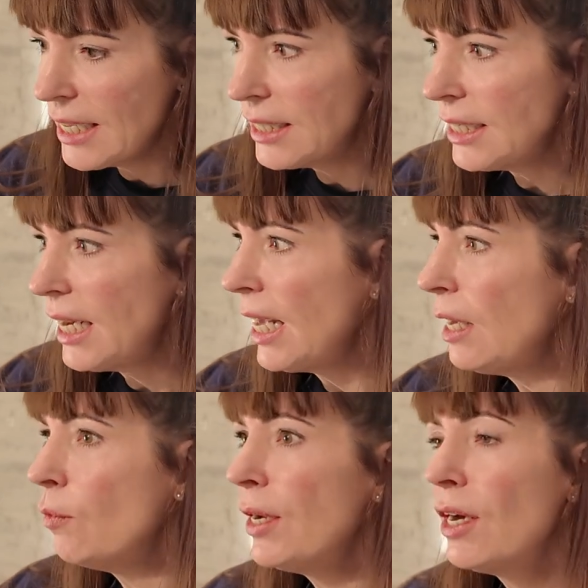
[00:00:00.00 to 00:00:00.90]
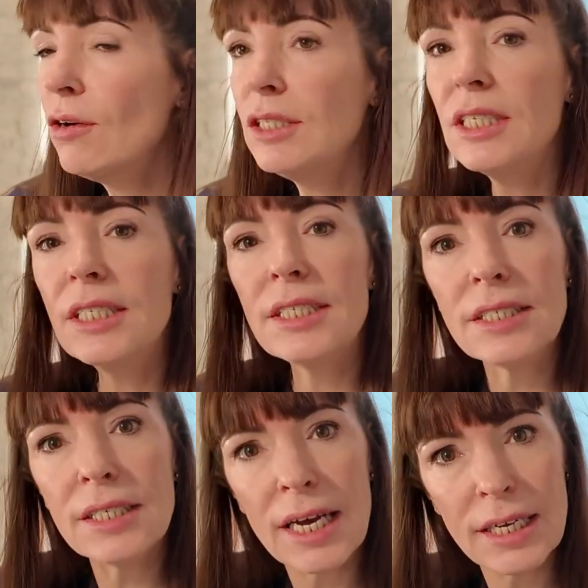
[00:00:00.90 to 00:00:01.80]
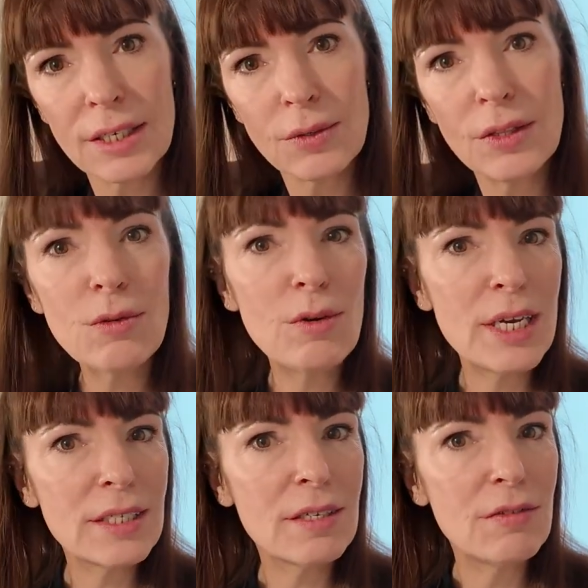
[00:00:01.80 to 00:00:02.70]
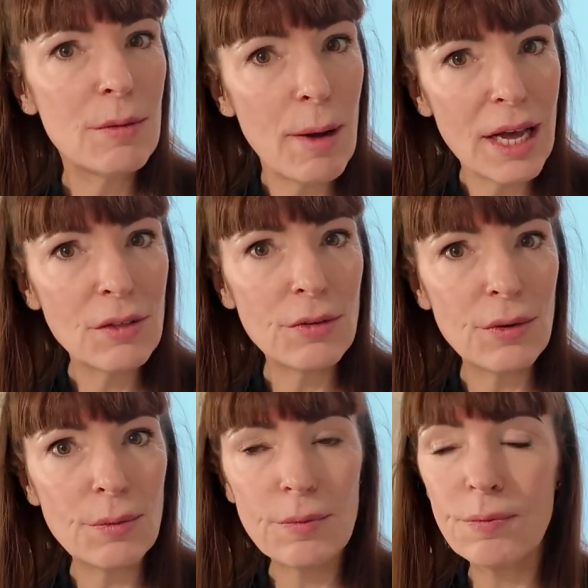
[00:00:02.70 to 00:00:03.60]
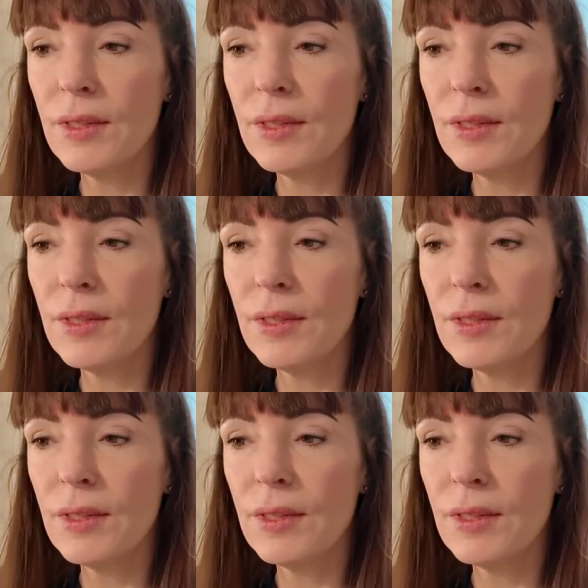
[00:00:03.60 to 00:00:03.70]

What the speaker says: and today we're going to style the rest of the bathroom.